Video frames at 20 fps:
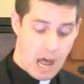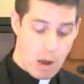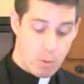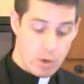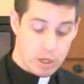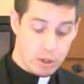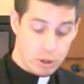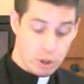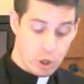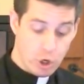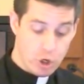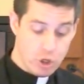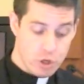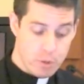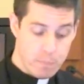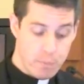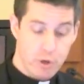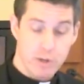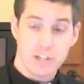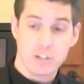I would learn
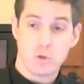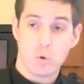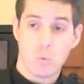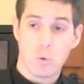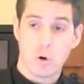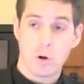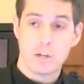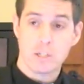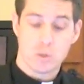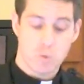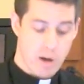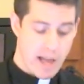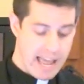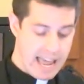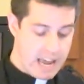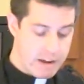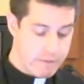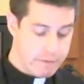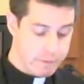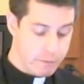to put into words what I
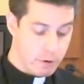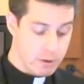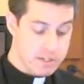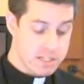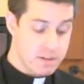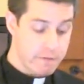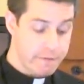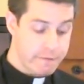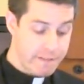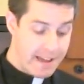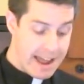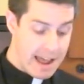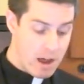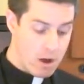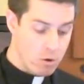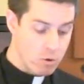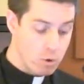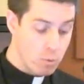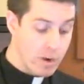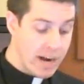had first
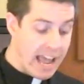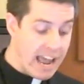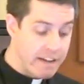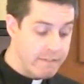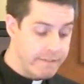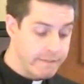found, what